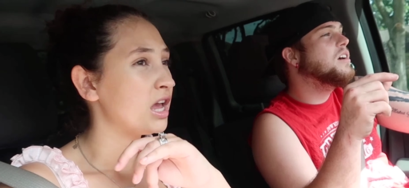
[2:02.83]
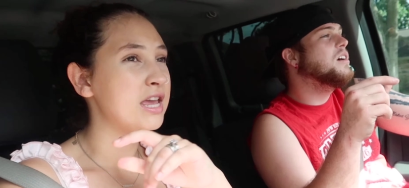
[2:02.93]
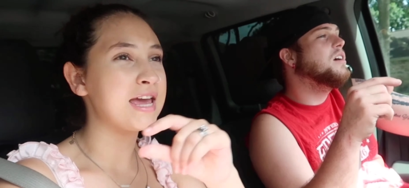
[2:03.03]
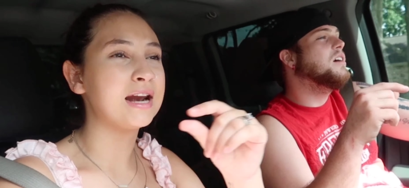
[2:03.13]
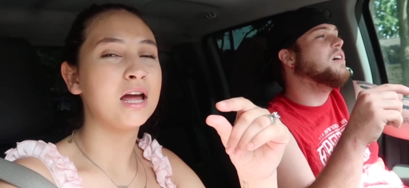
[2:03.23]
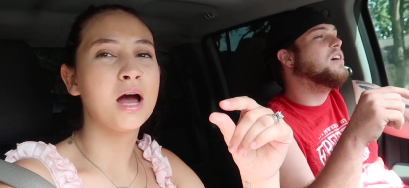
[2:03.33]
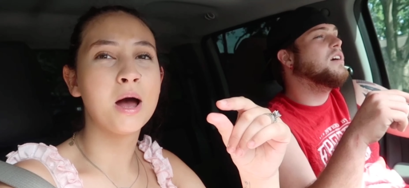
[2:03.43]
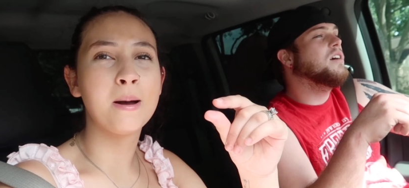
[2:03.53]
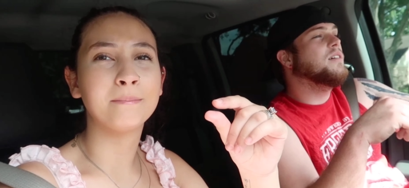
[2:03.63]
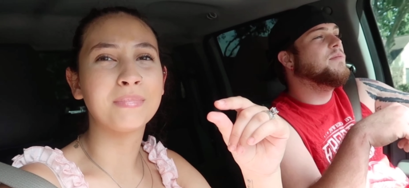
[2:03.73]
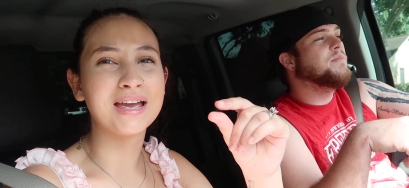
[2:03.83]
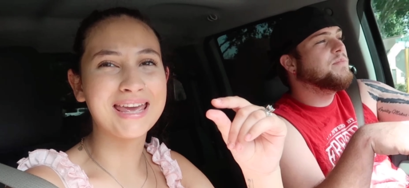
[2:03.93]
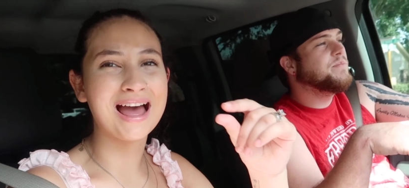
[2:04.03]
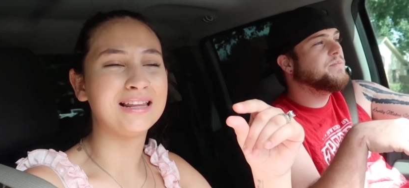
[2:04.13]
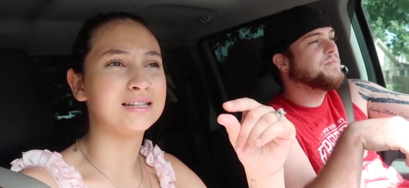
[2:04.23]
Speaker 1: He had a um a
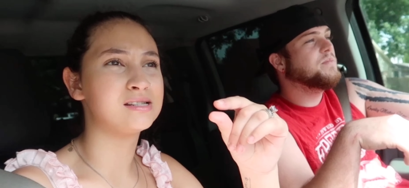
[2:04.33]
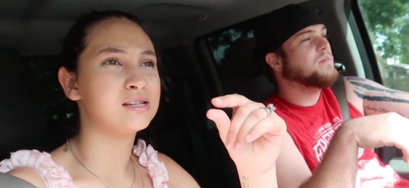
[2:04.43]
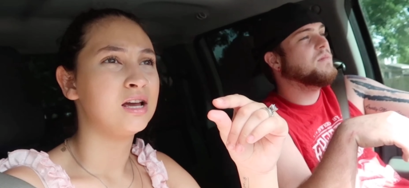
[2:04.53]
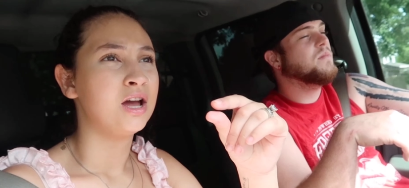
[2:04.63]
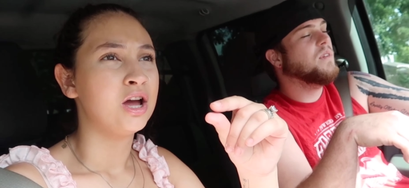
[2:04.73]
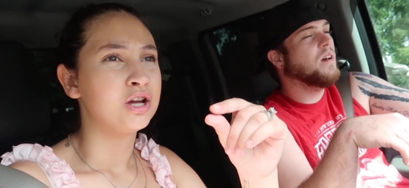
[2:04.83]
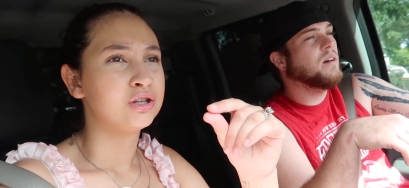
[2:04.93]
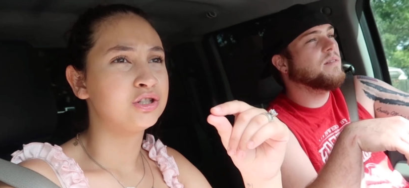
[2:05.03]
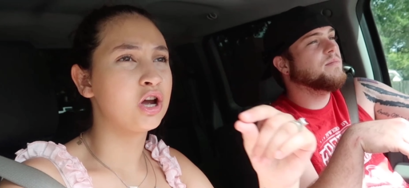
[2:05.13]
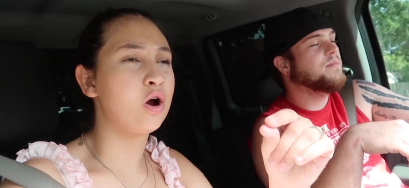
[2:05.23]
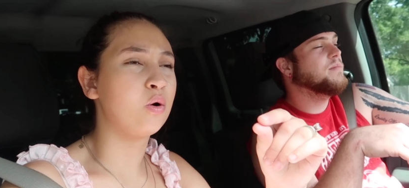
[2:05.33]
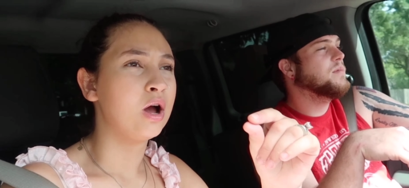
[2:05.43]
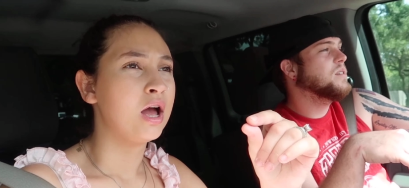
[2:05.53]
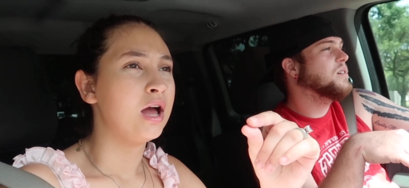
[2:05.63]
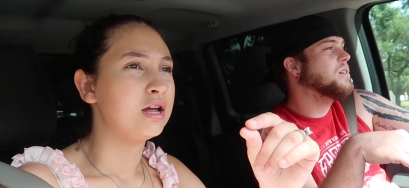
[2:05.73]
callus, so
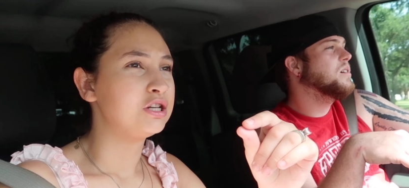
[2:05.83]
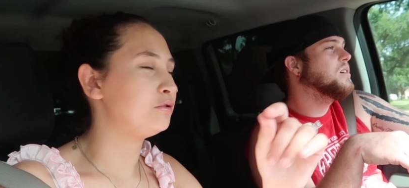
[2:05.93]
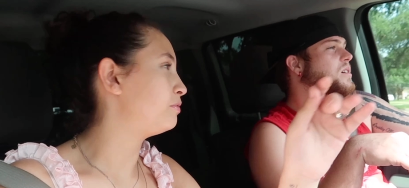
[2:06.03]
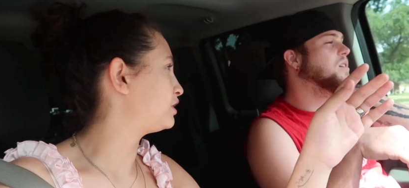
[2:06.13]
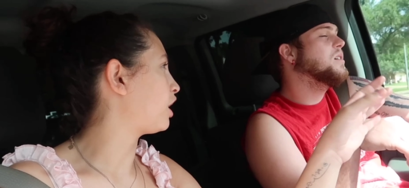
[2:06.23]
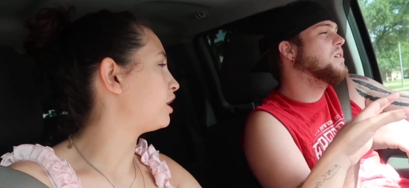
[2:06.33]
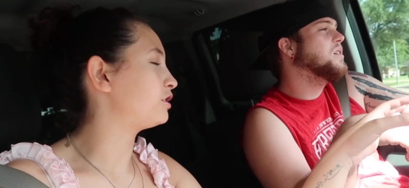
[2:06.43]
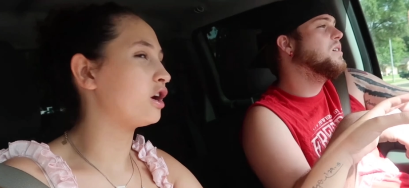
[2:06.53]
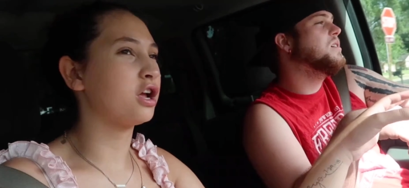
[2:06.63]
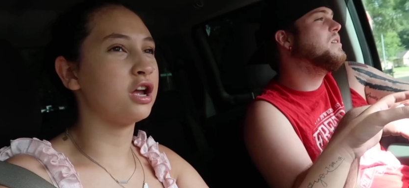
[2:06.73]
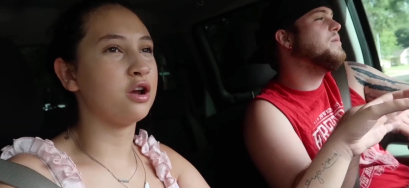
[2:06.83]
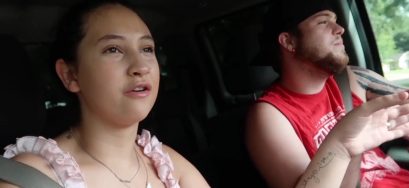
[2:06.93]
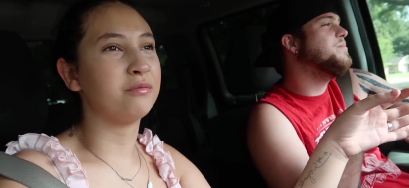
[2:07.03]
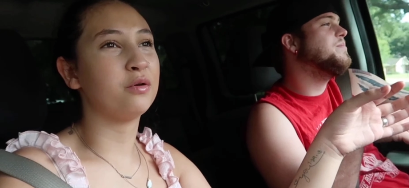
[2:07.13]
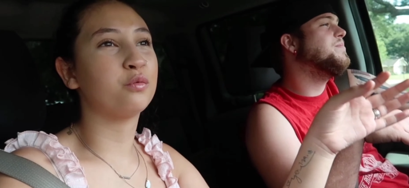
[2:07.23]
sorry, tried to cut you
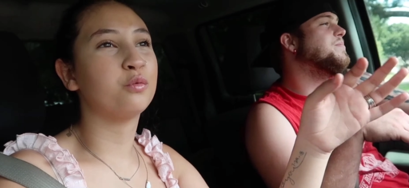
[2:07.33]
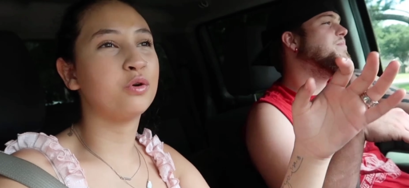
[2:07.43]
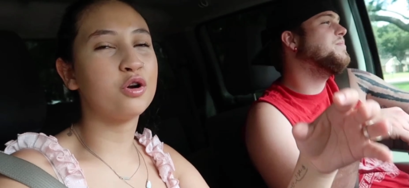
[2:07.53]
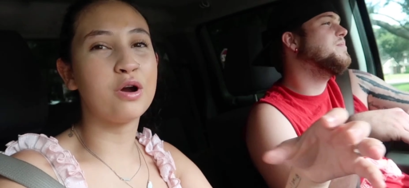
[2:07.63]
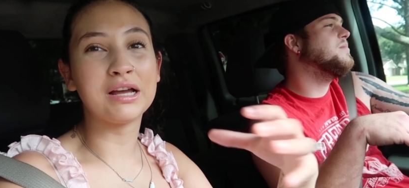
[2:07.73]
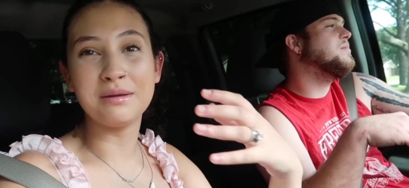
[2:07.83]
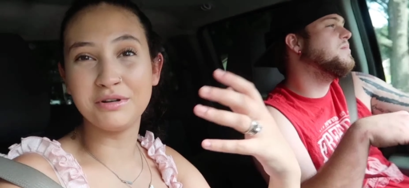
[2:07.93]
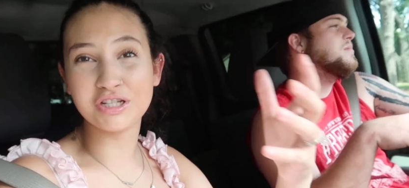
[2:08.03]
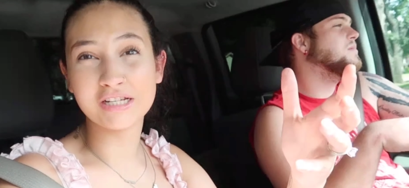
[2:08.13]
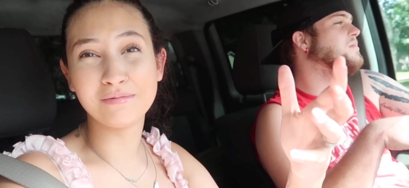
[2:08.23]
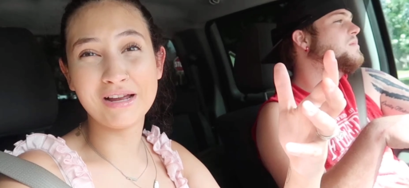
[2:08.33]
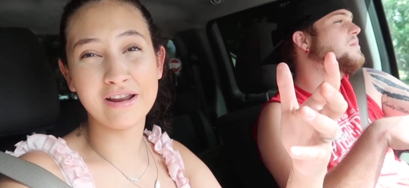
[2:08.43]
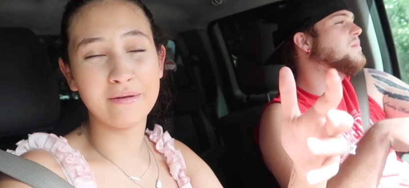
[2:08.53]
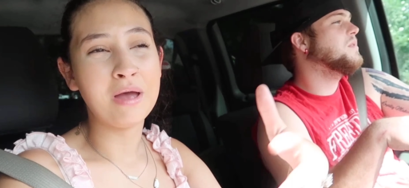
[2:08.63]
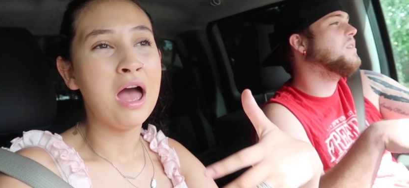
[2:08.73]
off, but real quick, let me just explain
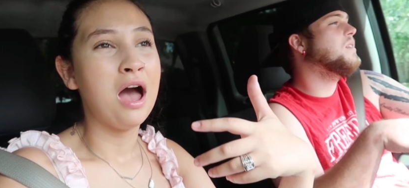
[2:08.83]
to them.